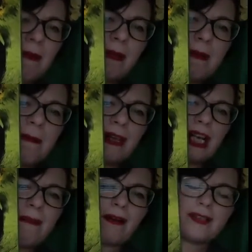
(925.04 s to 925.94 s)
when the people
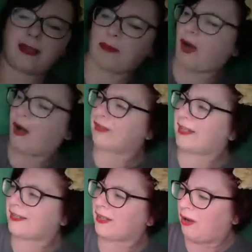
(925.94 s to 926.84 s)
come out of the walls,
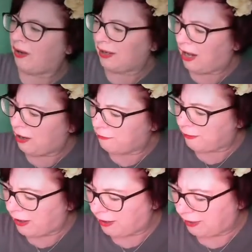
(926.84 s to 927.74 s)
it's all
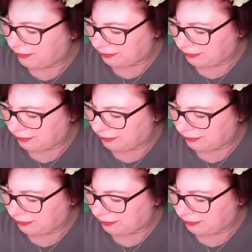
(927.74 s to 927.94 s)
over.